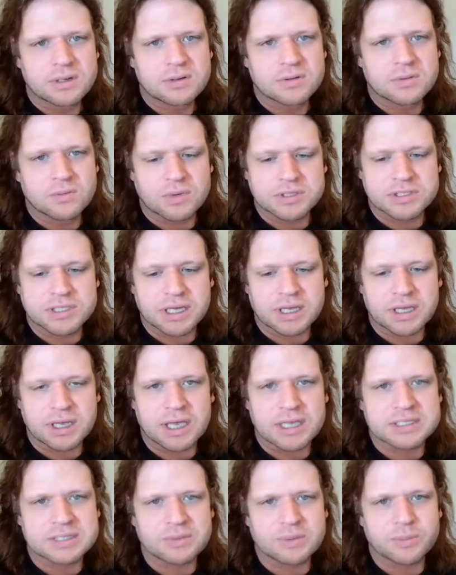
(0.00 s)
1 second,
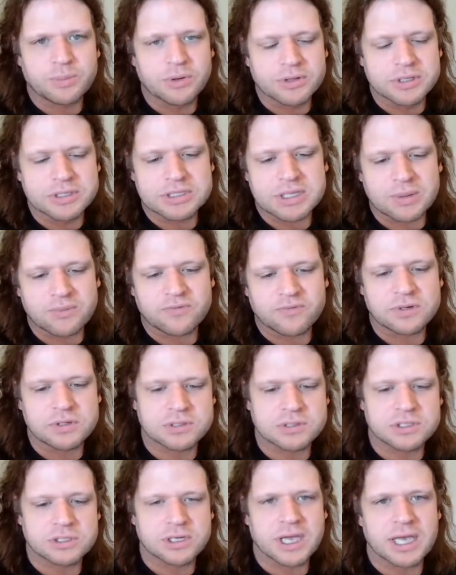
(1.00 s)
guys. Let me pull this up for you
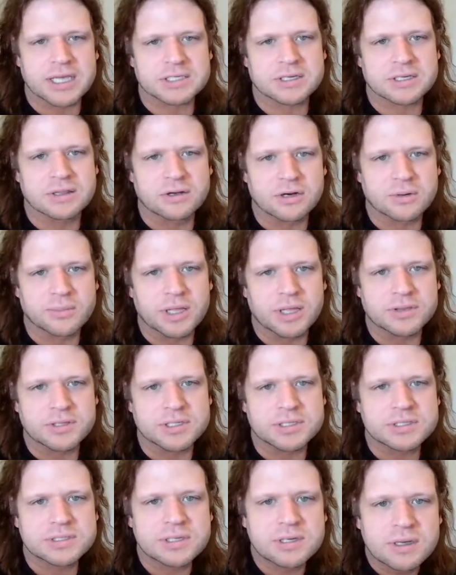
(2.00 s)
so you guys can learn about this.